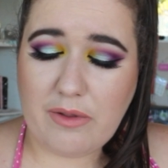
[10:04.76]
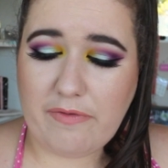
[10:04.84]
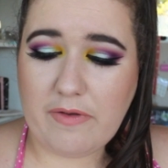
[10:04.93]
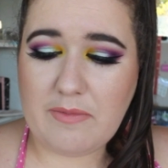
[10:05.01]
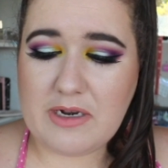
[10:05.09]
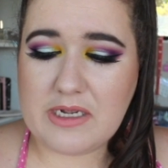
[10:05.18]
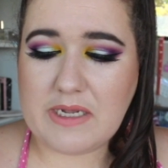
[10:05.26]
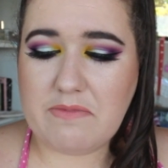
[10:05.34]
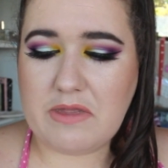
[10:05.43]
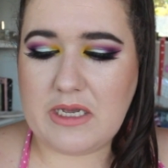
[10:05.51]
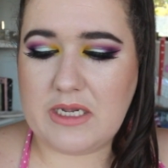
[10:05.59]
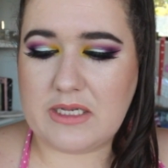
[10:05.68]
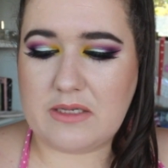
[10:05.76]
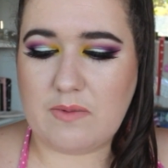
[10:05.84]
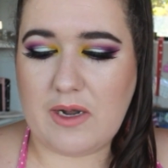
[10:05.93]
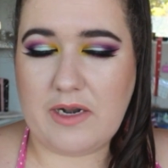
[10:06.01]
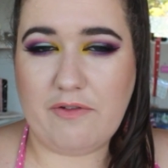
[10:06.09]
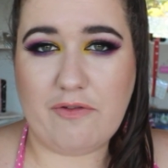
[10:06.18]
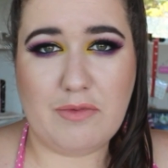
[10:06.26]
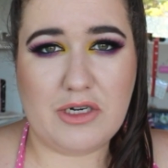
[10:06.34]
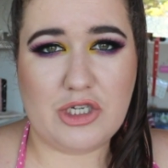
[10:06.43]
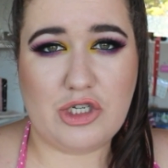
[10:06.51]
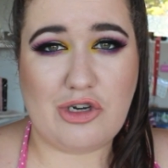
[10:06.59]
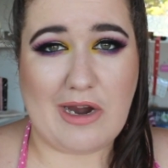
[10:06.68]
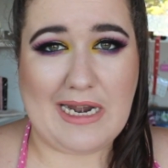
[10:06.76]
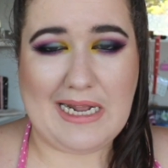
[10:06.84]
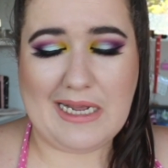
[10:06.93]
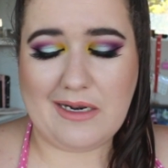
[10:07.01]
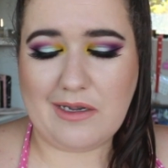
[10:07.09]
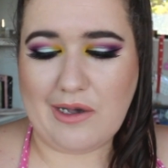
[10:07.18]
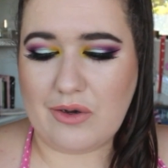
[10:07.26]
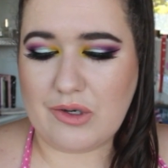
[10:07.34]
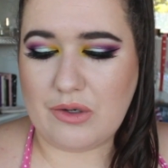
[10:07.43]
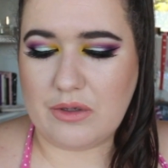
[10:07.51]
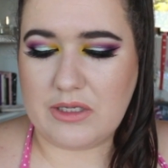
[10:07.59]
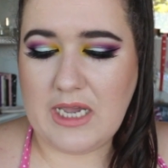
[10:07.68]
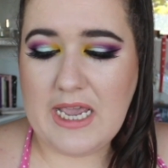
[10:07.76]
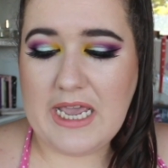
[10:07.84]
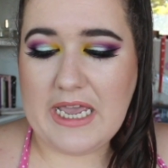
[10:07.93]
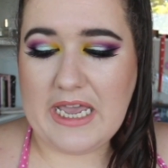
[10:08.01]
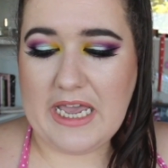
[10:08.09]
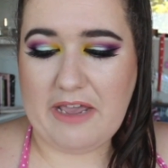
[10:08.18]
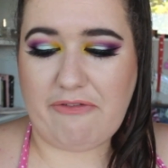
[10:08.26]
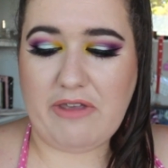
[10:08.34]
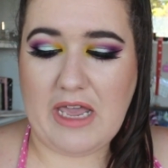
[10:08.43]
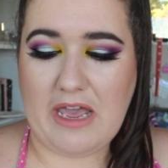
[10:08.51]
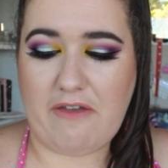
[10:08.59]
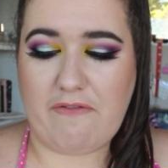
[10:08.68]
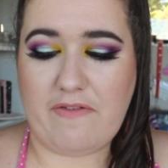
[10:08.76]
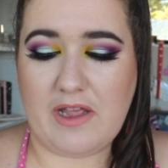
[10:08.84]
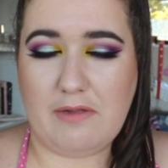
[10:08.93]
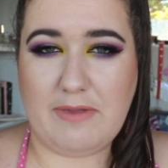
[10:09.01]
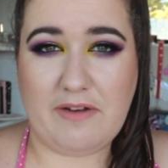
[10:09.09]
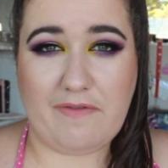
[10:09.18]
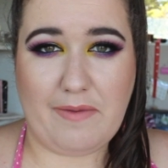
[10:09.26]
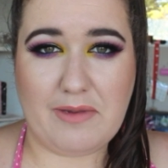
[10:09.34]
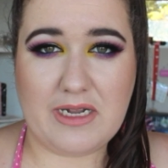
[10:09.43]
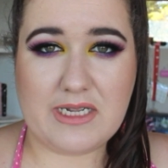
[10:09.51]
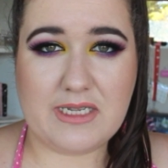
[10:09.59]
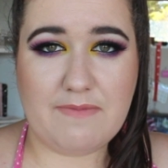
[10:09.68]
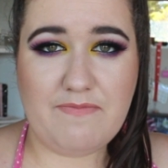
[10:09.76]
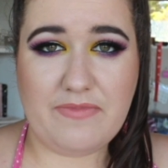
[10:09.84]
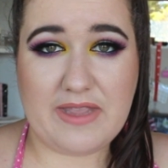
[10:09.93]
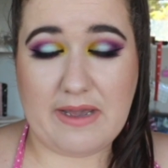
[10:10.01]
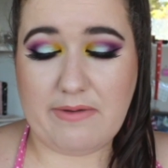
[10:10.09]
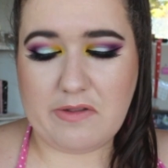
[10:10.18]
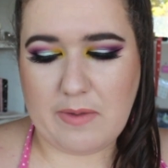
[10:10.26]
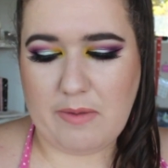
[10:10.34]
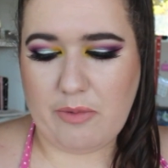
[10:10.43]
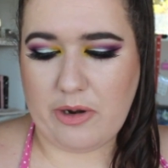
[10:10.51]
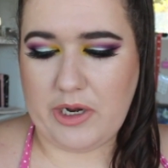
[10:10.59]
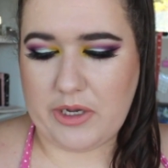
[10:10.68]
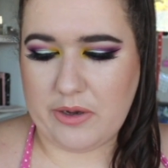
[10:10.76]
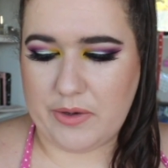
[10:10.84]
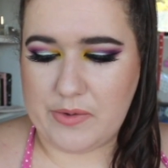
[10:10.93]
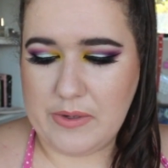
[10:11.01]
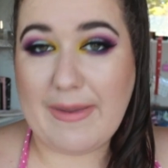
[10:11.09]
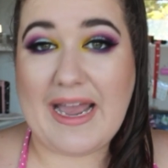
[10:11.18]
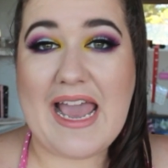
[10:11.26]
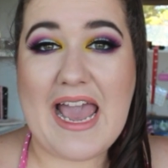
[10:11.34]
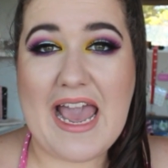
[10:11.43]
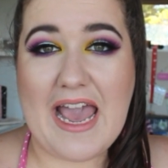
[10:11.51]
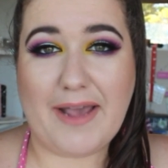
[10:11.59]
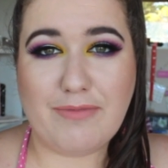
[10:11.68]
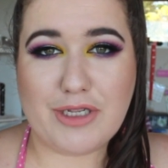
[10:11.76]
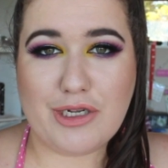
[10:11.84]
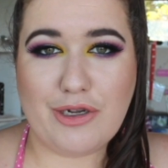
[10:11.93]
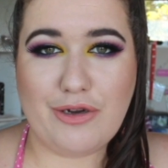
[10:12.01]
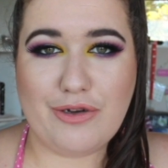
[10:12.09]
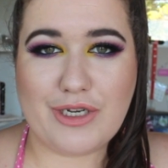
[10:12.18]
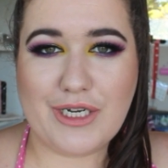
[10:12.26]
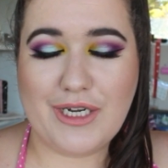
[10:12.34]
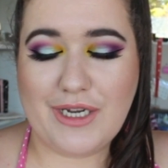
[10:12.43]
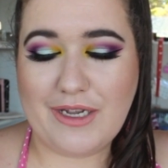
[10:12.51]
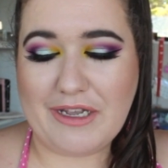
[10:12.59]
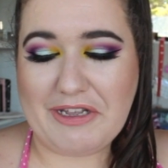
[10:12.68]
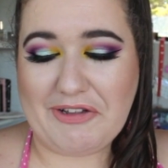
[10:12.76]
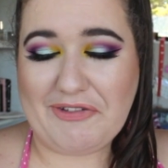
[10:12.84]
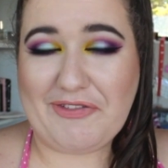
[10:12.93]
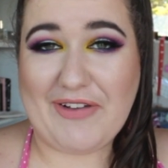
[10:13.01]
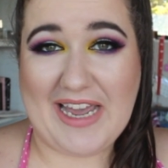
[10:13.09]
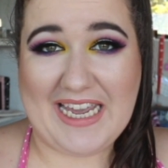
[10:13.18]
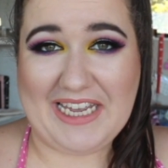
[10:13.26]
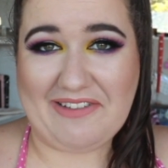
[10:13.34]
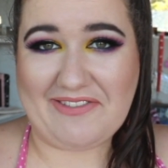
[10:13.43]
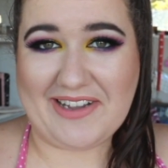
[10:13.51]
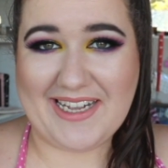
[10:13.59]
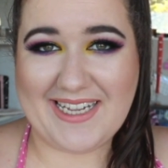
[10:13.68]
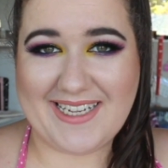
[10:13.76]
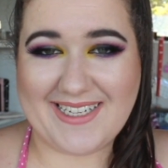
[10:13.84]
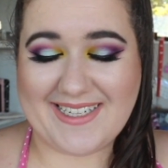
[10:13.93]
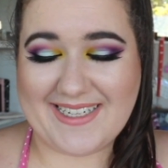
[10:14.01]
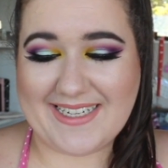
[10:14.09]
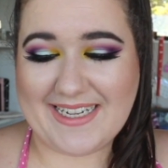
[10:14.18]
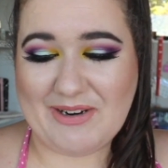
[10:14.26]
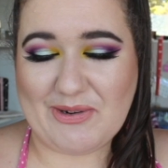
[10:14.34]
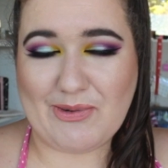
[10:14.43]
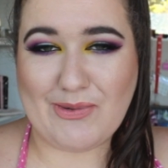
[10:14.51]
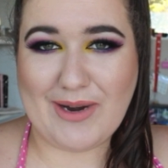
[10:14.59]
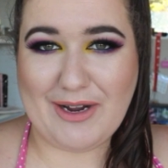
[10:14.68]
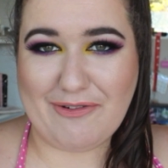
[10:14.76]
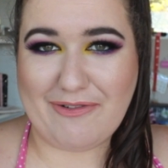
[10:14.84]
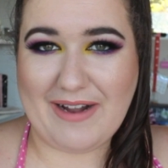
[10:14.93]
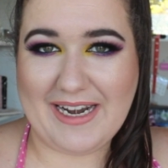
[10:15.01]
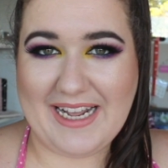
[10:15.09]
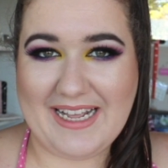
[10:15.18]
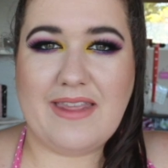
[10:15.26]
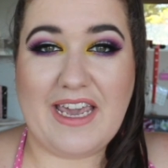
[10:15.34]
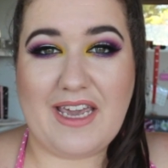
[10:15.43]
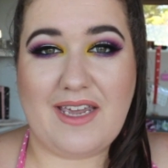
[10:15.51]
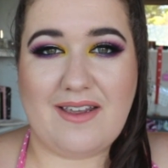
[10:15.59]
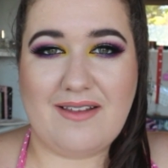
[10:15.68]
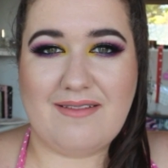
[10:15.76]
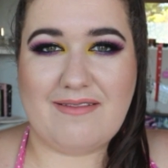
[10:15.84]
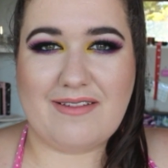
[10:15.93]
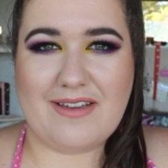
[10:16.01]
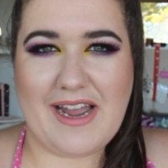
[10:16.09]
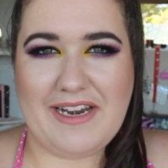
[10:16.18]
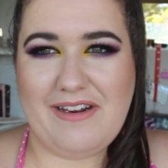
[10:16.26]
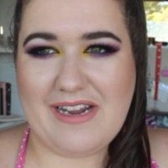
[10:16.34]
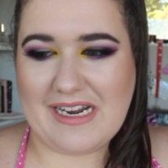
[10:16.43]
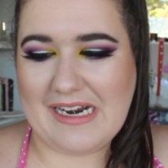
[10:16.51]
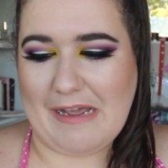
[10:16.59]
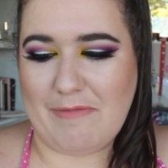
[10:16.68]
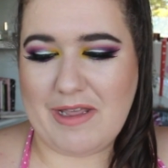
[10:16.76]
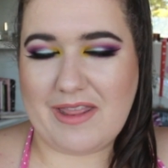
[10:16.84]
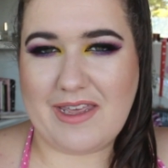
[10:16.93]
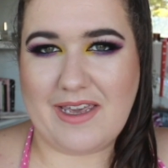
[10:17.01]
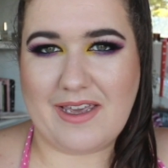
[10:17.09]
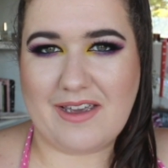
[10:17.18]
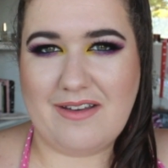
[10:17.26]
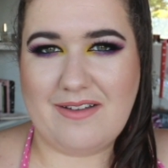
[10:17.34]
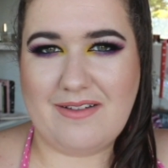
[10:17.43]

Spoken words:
with feminism, there's one from an Australian girl called F Yeah Film and Feminism. That one's been pretty cool. My absolute fave is real funny. They kind of nickname it the